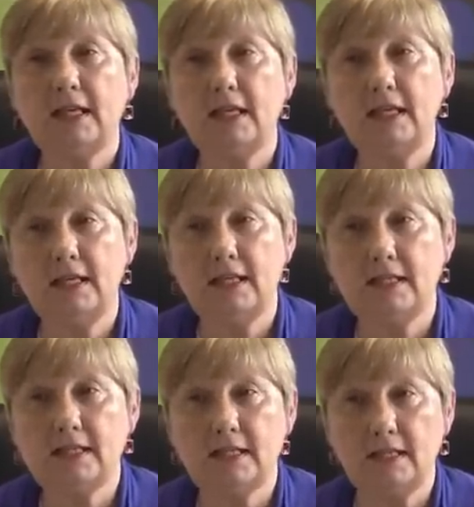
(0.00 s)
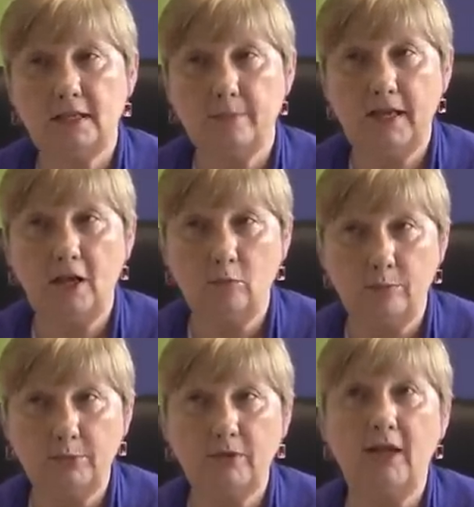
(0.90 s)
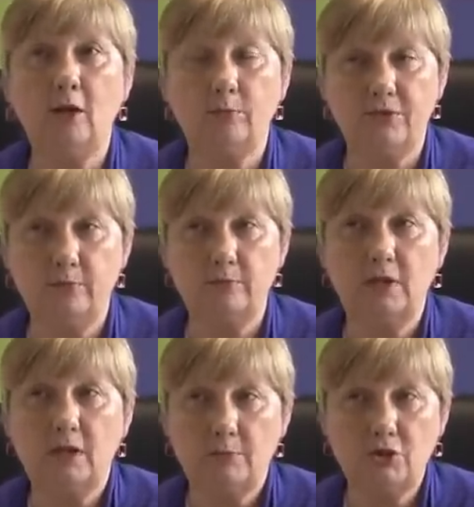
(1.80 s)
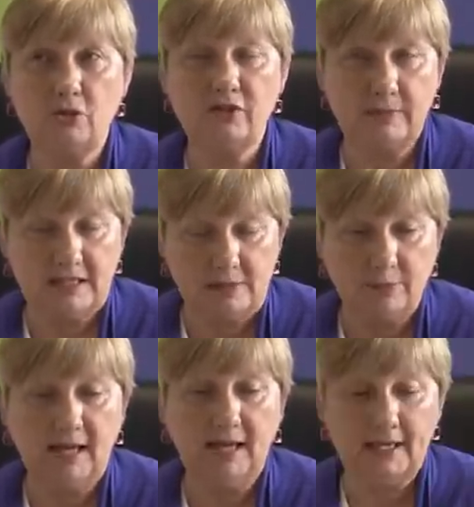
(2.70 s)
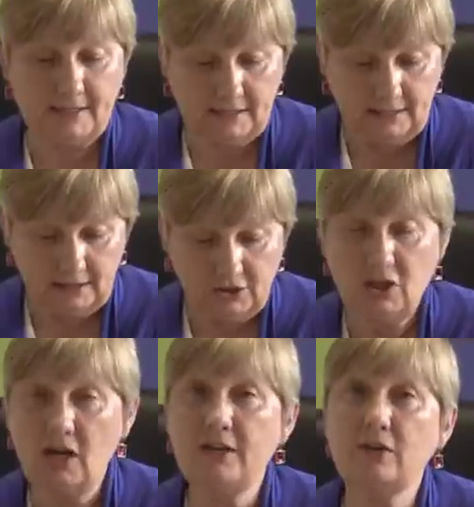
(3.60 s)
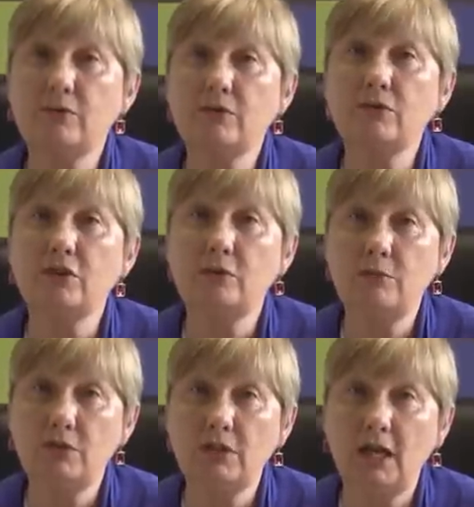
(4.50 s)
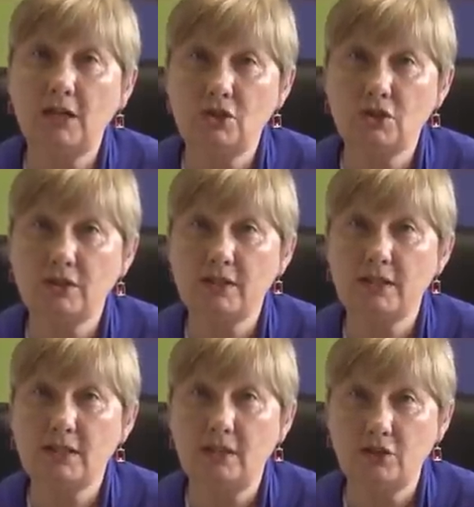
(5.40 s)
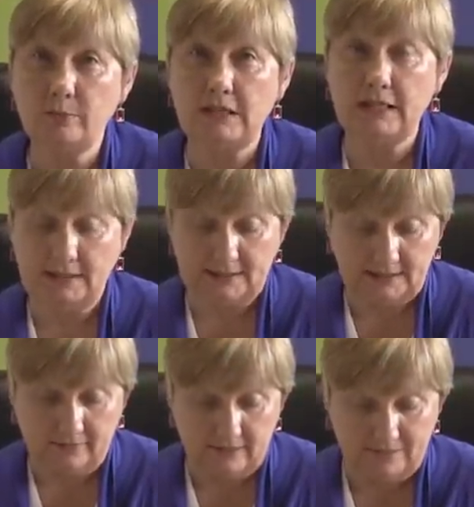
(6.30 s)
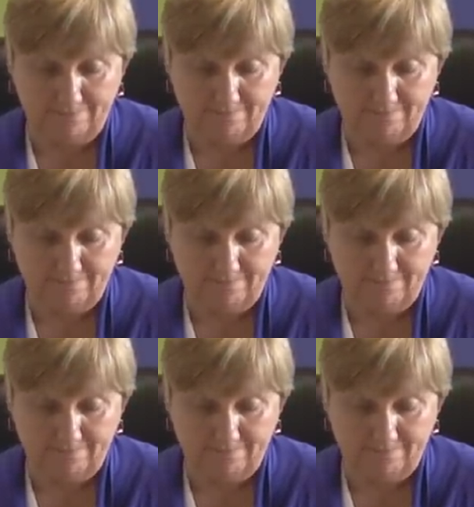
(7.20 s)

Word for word: is um, help help them produce media packs and guide them through the communications that is going to be necessary.